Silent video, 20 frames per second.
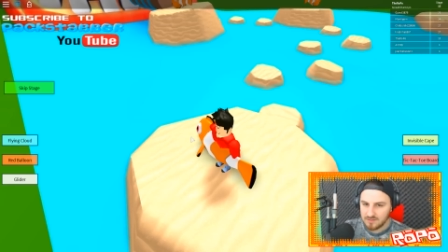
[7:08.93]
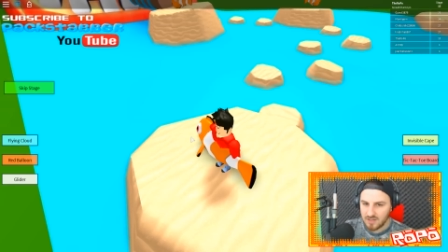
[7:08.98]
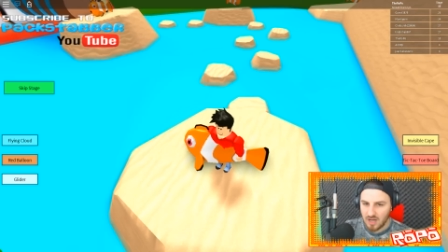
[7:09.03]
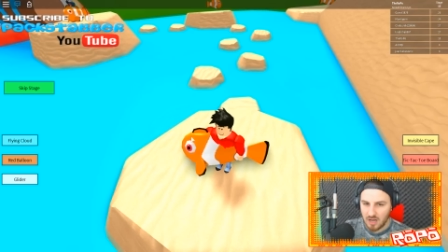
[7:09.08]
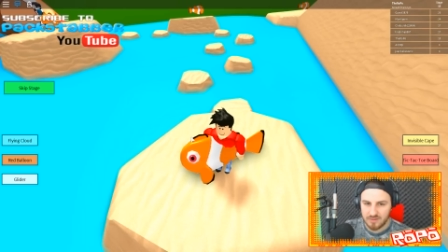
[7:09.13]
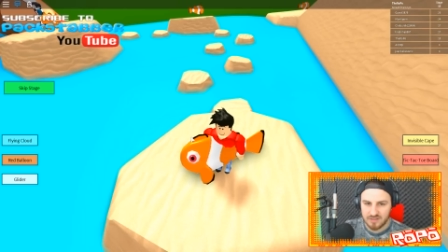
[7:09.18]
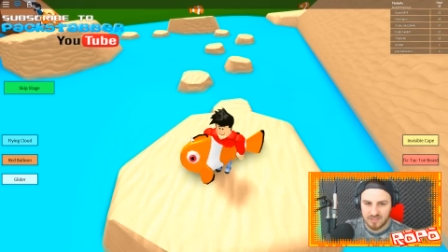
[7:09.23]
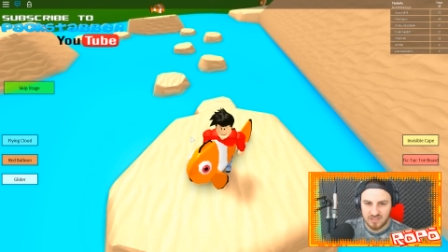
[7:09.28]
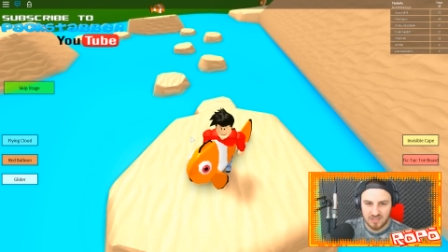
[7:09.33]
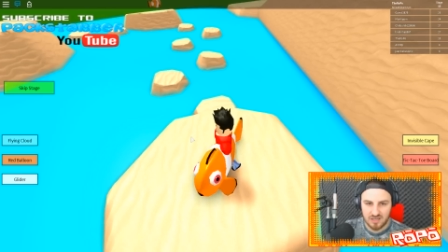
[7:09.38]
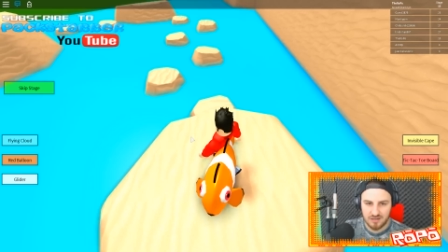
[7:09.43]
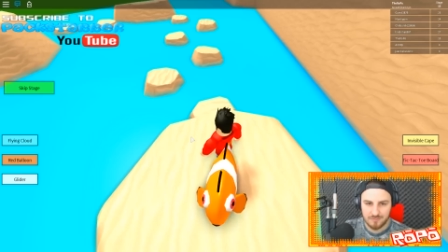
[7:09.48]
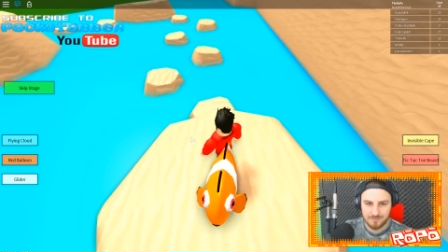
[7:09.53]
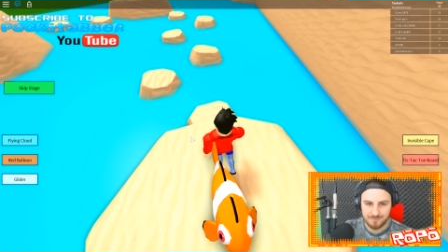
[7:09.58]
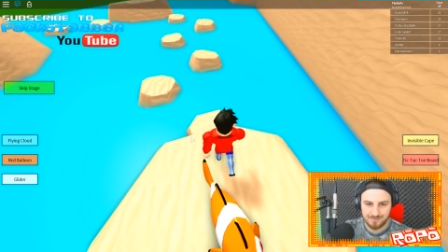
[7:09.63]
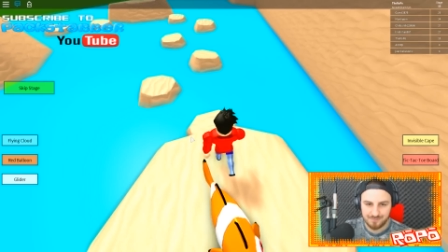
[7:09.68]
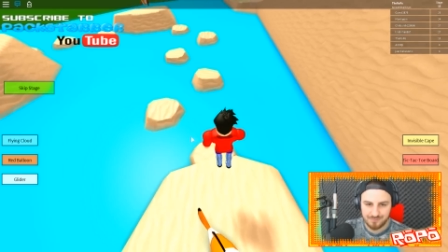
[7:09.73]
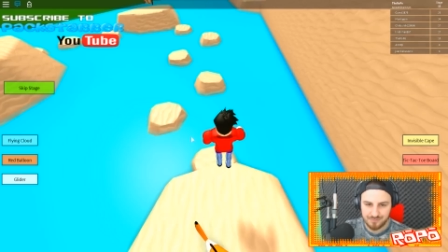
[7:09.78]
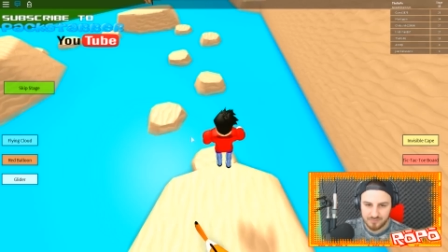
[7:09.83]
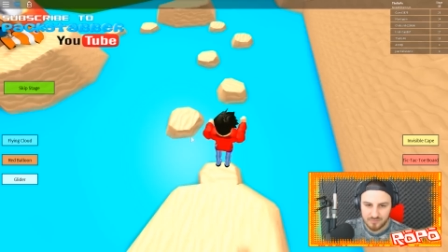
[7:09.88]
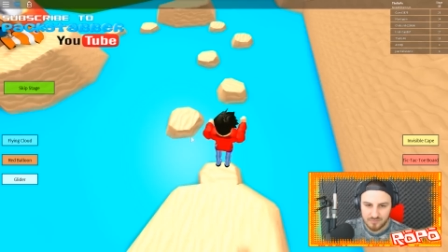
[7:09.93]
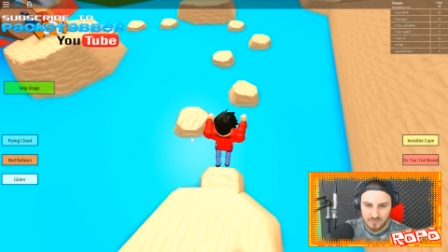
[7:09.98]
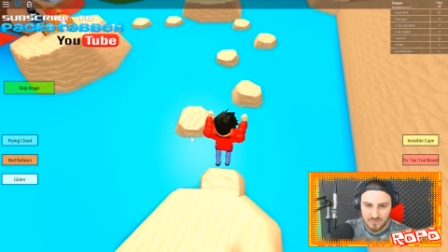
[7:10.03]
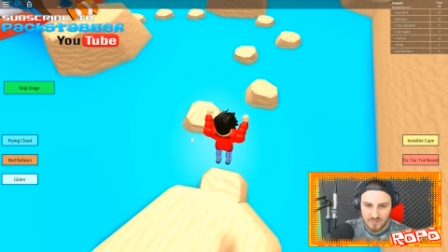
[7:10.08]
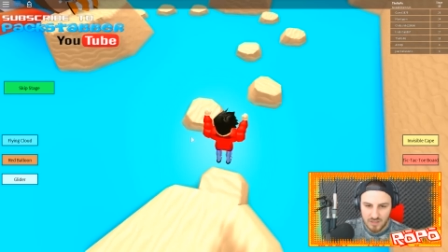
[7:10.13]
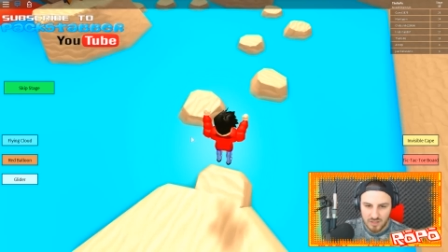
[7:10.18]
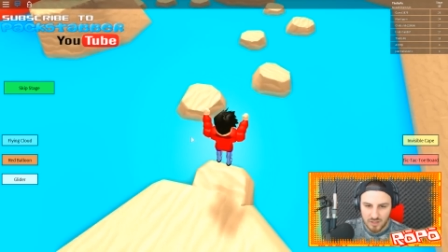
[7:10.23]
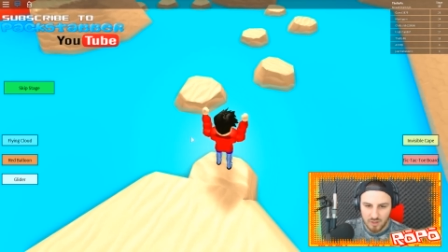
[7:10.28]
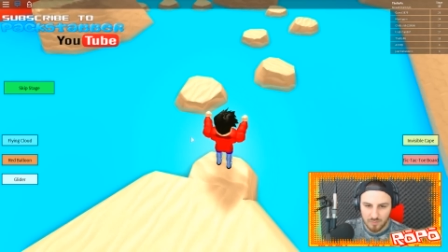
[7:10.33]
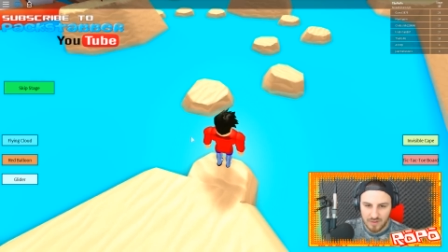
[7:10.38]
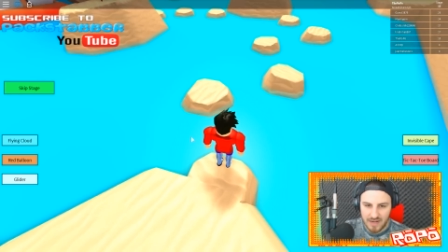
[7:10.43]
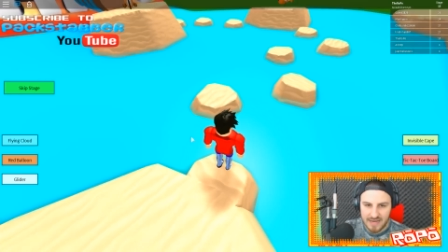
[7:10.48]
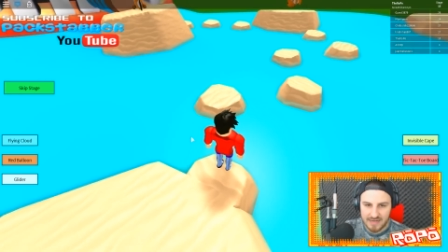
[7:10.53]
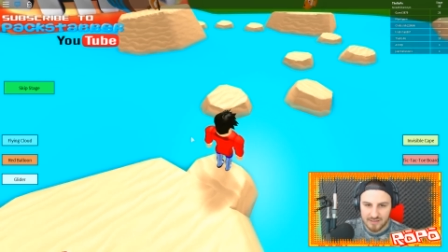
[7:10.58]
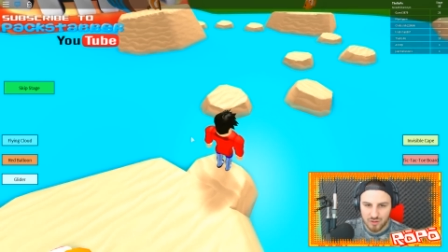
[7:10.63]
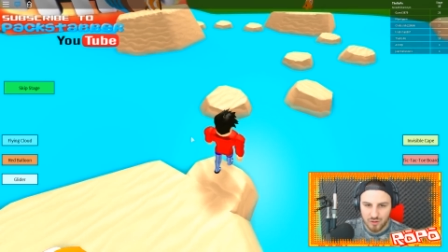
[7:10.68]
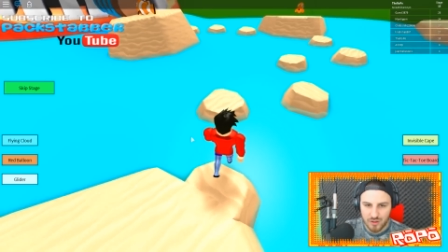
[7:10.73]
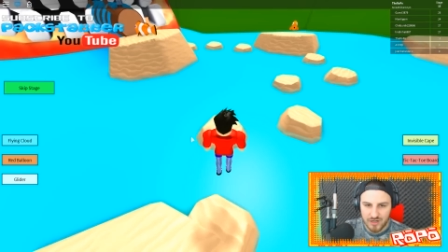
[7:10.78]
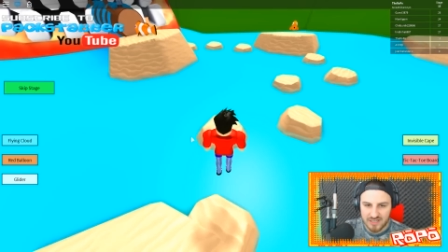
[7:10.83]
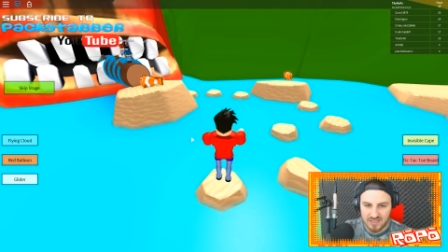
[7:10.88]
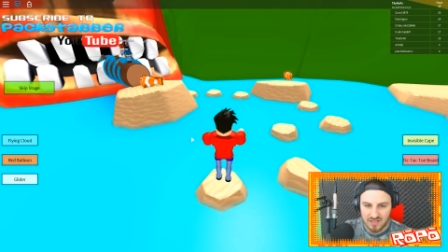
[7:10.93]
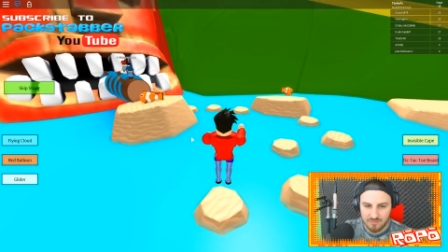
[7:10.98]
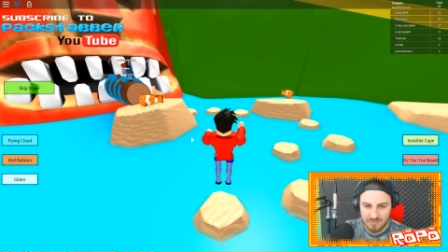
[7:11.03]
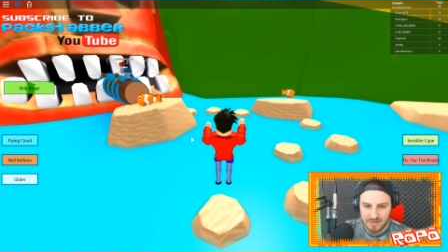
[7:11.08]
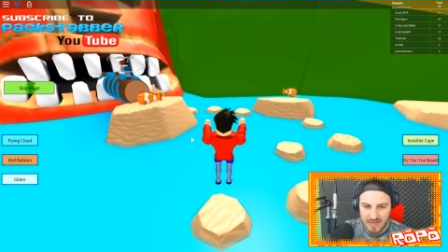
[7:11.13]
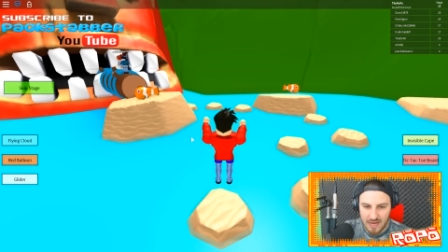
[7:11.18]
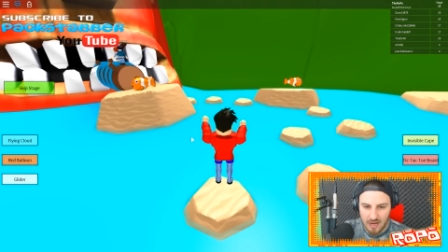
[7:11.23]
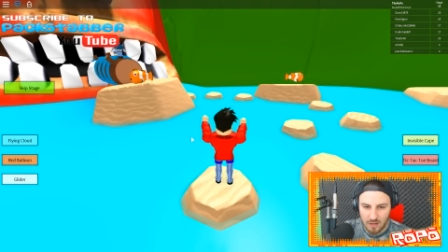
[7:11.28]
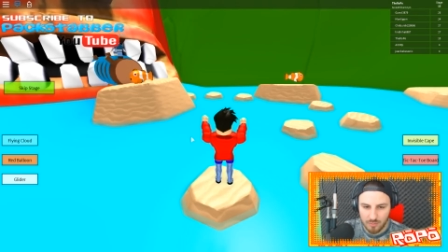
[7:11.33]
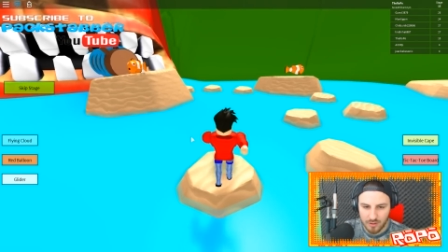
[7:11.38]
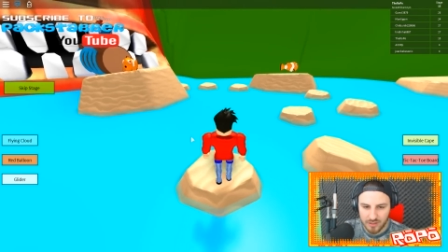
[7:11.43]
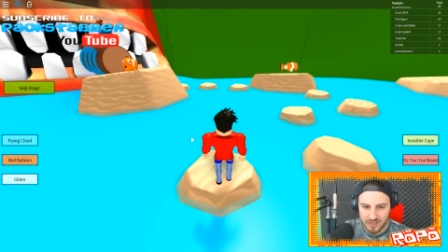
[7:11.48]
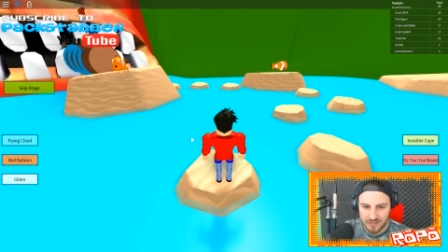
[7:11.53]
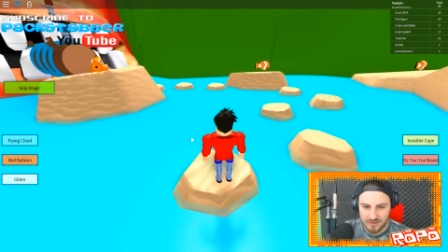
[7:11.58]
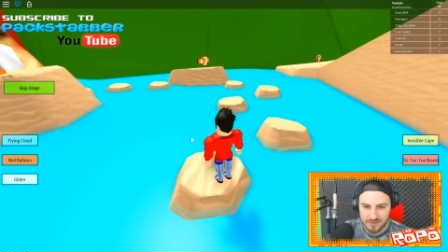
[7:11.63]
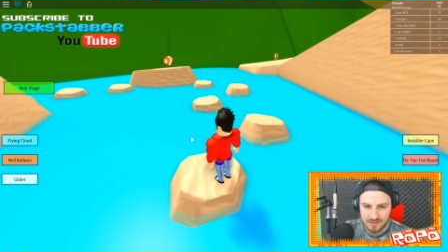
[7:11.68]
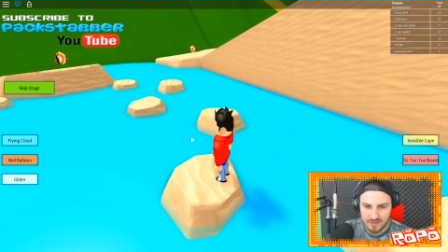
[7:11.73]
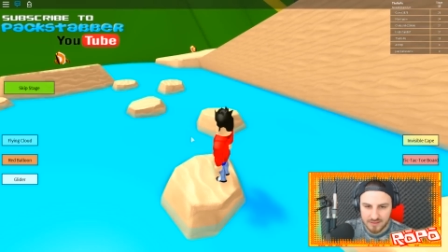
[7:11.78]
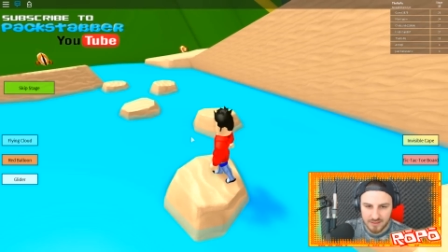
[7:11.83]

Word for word: Thomas, you're playing tricks on me now, buddy.